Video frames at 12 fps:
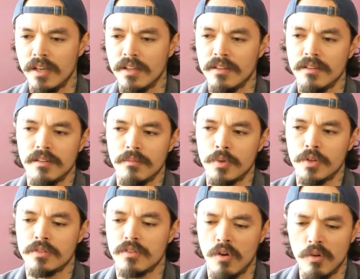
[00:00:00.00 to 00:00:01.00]
And
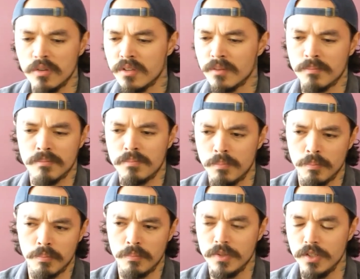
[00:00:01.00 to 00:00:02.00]
because all the,
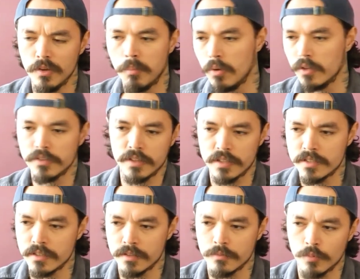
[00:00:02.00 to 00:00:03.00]
you know,
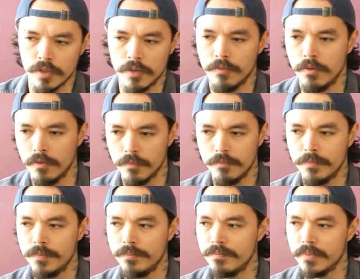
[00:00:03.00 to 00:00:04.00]
politics and whatever,
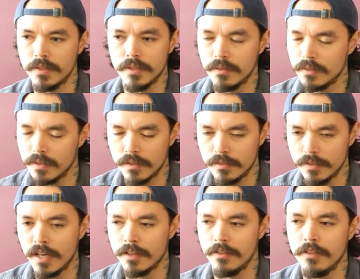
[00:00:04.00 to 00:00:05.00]

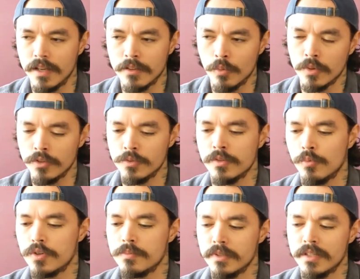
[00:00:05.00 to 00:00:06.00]
I don't want to use the
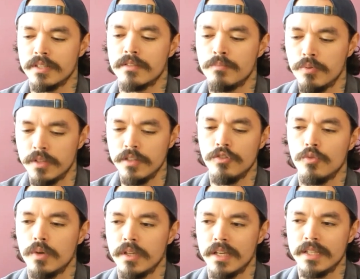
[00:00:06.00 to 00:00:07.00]
word, but gets put
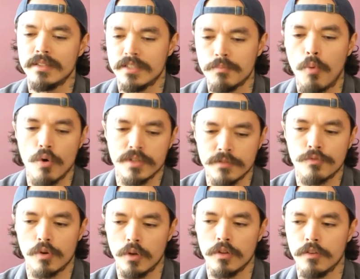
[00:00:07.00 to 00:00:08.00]
into it, it spoils it
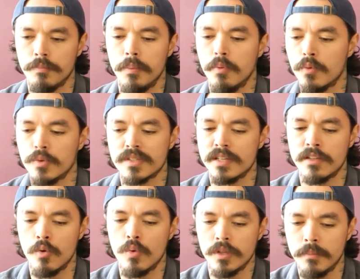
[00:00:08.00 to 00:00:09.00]
for a lot of people because they
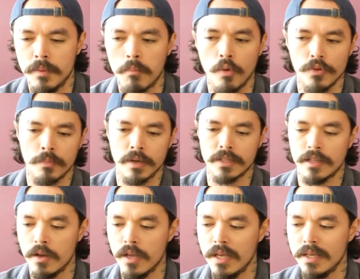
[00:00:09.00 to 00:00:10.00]
don't want to be bothered by that.